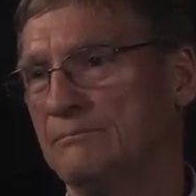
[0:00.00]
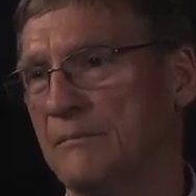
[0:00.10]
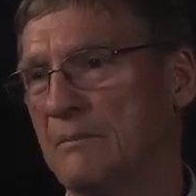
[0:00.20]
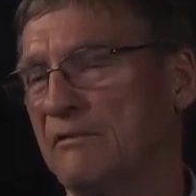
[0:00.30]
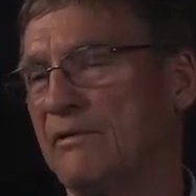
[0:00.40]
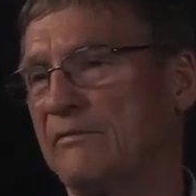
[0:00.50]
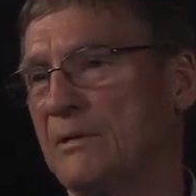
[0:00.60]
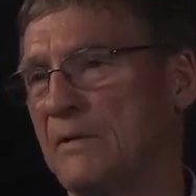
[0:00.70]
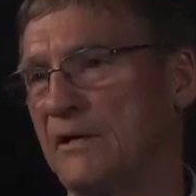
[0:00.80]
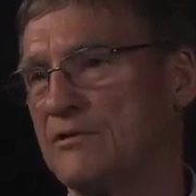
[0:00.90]
maybe
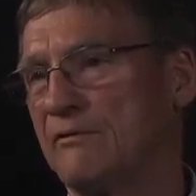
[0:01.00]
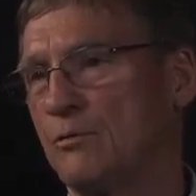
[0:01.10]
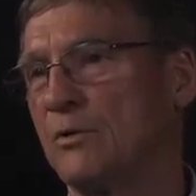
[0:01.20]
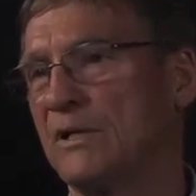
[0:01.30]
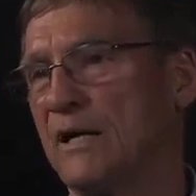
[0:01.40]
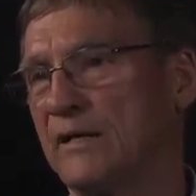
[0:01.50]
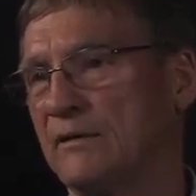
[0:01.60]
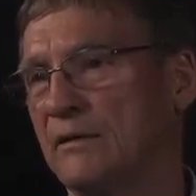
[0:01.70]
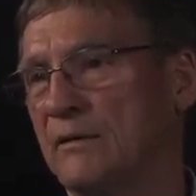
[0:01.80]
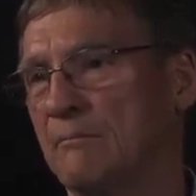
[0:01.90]
fifty meters of the wood
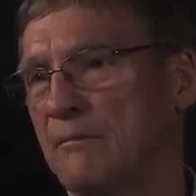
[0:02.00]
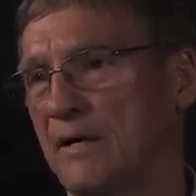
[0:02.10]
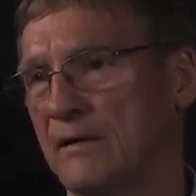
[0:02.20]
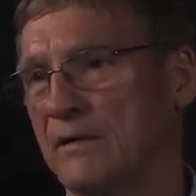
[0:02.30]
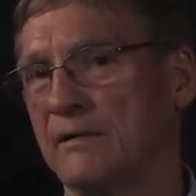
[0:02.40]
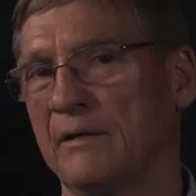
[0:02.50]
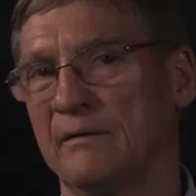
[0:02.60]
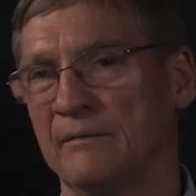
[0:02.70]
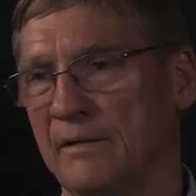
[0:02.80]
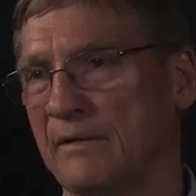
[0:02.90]
line by
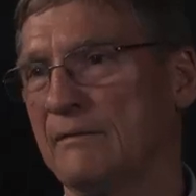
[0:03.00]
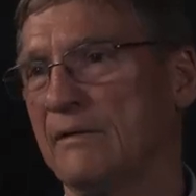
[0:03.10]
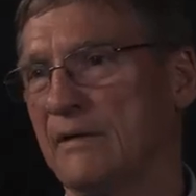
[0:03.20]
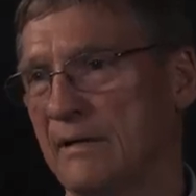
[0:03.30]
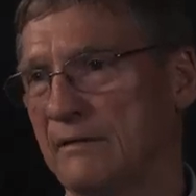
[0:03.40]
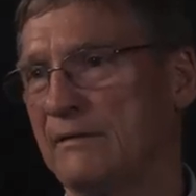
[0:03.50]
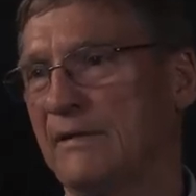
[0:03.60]
a,